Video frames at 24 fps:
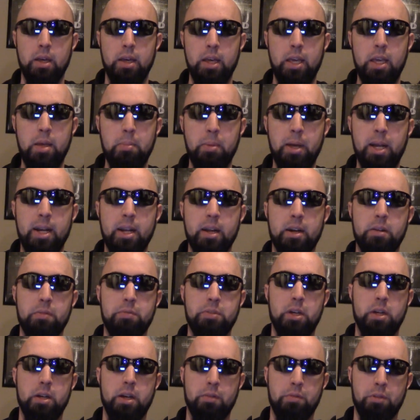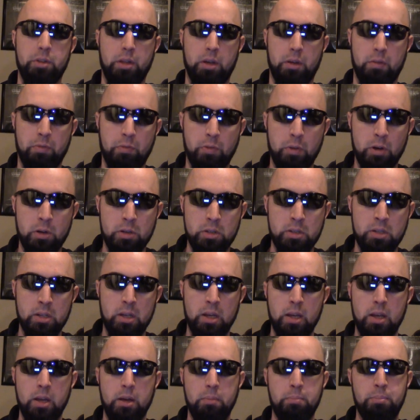He may not have done everything first,
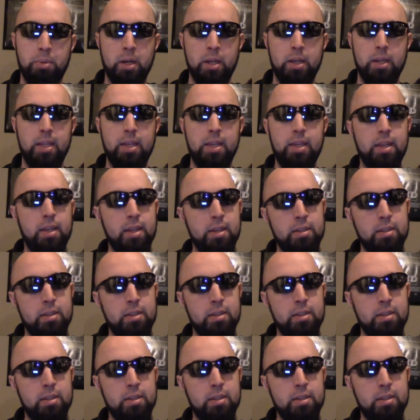but he